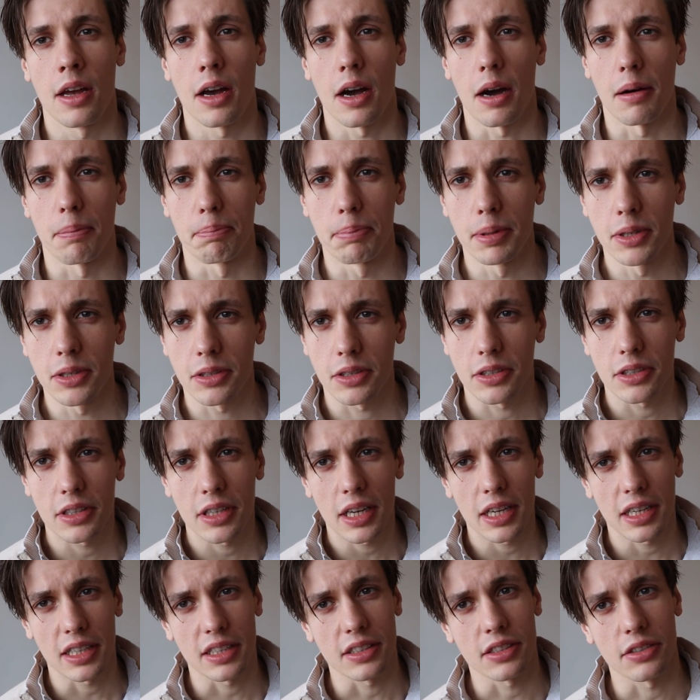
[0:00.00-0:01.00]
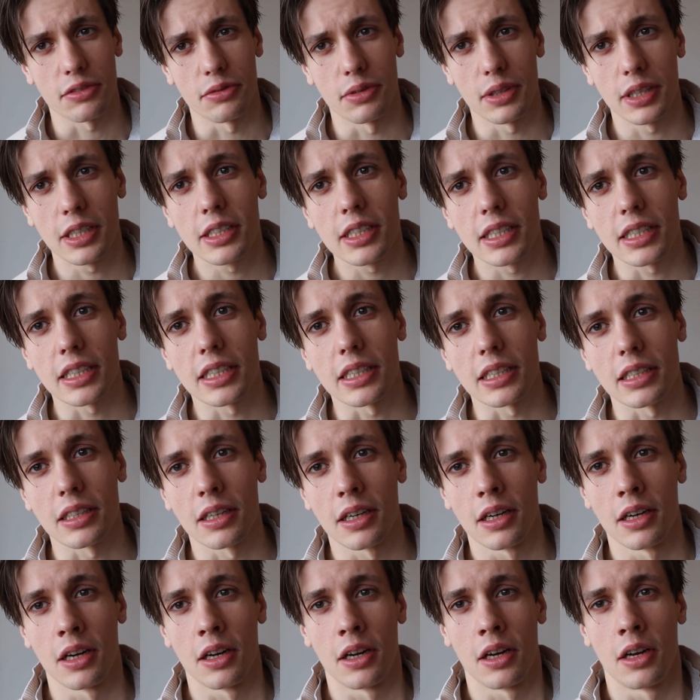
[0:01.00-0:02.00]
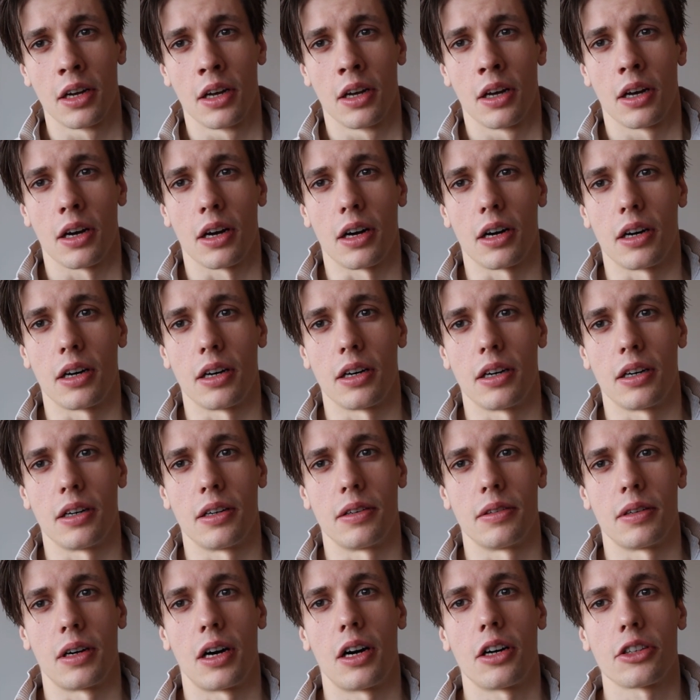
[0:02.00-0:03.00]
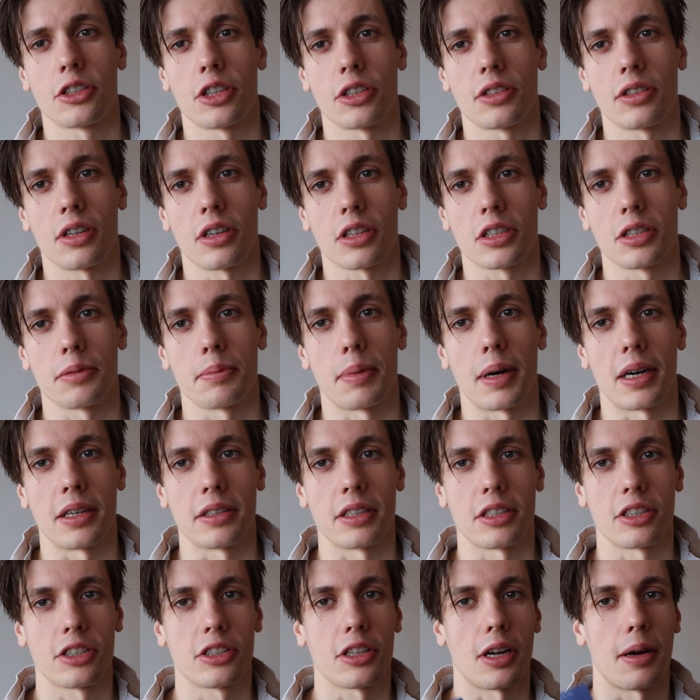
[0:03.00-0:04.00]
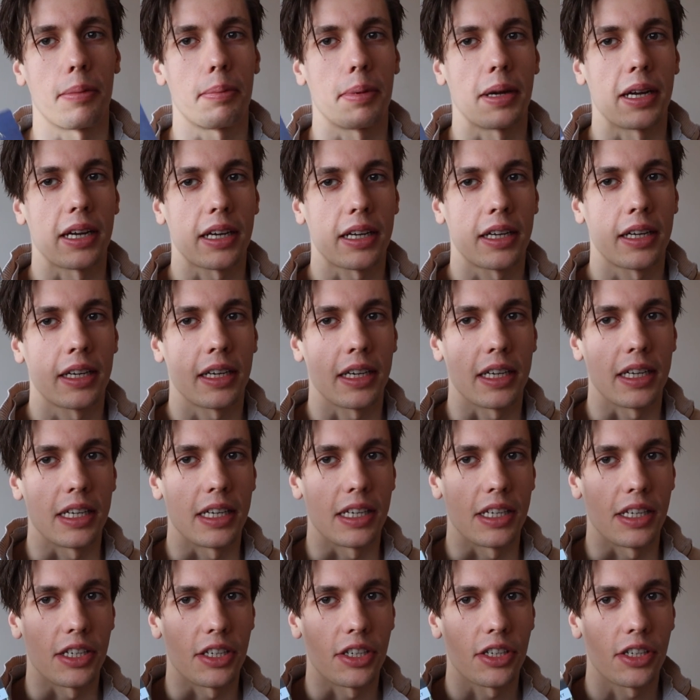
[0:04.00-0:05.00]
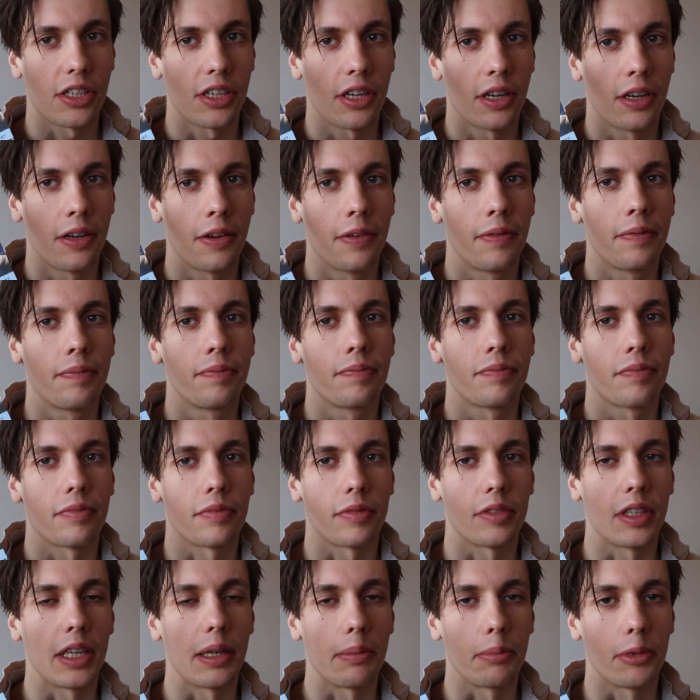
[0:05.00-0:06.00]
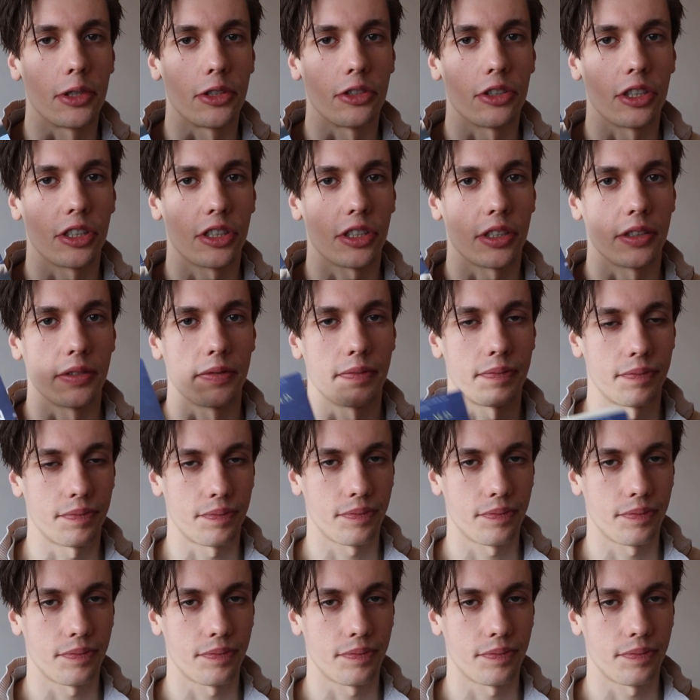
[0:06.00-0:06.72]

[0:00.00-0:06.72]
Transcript: A book that really also talks about this topic is Deep Nutrition.